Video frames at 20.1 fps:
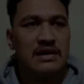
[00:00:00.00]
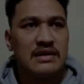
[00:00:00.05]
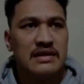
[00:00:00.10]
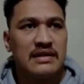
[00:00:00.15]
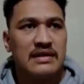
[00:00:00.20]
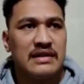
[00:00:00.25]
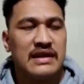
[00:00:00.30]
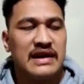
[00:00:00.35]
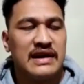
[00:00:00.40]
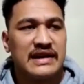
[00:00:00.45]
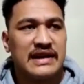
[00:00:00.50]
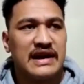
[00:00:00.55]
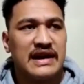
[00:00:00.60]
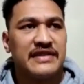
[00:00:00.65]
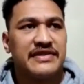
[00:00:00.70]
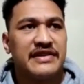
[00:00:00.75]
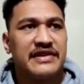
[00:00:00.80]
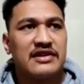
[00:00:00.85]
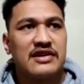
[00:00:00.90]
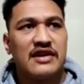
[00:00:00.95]
Like, I
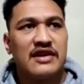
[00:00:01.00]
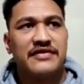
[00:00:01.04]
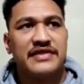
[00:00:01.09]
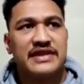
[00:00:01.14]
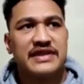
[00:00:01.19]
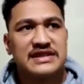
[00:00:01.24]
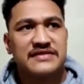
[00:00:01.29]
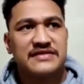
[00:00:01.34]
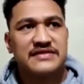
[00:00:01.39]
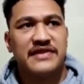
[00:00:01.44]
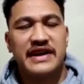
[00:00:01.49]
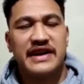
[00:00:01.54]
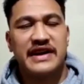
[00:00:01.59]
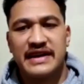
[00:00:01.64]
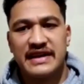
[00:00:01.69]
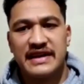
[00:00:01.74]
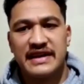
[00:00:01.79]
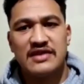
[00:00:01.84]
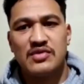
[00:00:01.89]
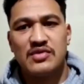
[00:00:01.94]
think confidence in fighting
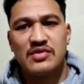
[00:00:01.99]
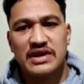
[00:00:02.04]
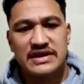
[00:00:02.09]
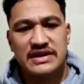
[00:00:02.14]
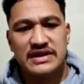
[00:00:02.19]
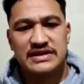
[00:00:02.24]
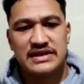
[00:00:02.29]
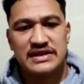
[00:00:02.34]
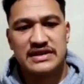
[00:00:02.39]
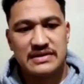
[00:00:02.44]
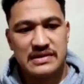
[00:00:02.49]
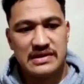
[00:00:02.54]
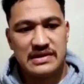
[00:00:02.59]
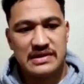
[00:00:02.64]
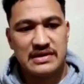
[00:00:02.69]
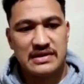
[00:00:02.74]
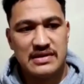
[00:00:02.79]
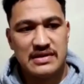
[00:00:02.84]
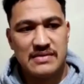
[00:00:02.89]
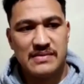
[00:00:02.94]
anyone isn't
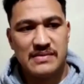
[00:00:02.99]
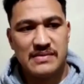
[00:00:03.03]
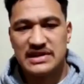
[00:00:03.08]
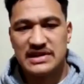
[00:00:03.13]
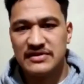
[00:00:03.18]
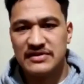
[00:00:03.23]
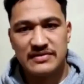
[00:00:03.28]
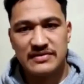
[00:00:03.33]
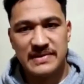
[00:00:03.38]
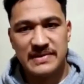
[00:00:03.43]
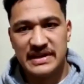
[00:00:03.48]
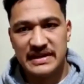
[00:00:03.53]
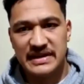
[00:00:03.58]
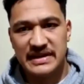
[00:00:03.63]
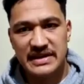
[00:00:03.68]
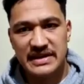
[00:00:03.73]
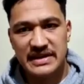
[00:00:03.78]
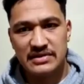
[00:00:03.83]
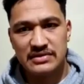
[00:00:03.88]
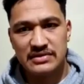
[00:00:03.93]
much of a big
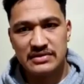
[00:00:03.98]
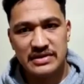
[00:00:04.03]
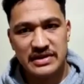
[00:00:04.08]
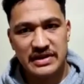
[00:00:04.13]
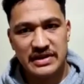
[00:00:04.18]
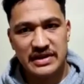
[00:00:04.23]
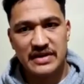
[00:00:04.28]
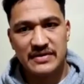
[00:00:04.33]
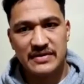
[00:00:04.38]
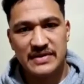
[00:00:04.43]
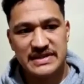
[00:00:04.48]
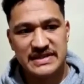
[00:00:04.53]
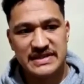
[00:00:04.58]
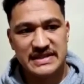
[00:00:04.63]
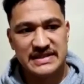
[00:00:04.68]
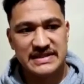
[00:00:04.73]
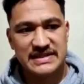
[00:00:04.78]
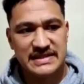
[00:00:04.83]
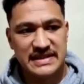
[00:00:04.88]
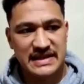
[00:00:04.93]
deal. You know, it's
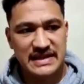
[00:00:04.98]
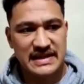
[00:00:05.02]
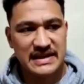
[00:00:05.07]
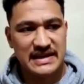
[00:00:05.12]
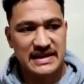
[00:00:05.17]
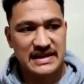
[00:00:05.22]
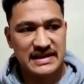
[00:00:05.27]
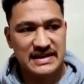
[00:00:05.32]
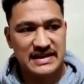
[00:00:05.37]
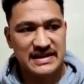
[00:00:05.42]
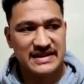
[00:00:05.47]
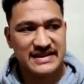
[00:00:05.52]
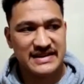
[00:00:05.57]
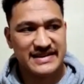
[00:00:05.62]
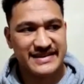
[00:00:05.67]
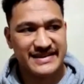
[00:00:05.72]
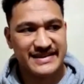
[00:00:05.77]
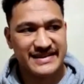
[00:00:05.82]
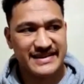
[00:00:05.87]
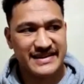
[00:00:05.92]
just
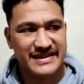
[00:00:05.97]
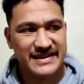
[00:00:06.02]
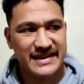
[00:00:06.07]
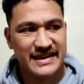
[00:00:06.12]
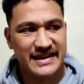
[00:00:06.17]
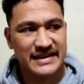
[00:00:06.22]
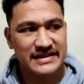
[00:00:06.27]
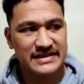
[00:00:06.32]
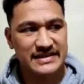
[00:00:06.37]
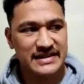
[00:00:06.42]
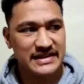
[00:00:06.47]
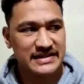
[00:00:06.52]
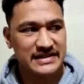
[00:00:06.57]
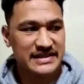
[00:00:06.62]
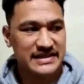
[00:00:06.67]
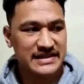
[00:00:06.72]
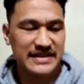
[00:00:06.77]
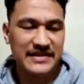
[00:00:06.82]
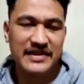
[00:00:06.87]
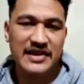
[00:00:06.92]

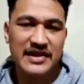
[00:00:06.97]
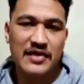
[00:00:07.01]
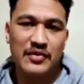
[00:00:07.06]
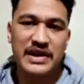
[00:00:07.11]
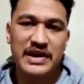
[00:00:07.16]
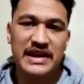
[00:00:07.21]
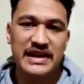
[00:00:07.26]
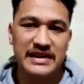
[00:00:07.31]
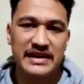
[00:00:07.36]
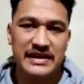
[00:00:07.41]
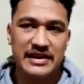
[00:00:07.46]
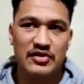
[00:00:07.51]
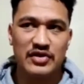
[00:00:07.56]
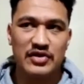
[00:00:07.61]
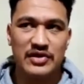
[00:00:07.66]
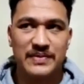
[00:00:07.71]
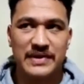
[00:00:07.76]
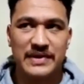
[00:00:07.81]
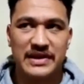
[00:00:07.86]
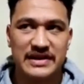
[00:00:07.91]
something that we need to deal
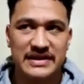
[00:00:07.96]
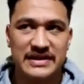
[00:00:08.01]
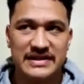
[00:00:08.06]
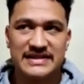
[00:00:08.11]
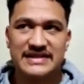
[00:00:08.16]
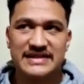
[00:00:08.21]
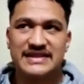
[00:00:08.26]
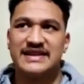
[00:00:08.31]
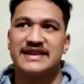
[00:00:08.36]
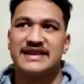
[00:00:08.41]
with, because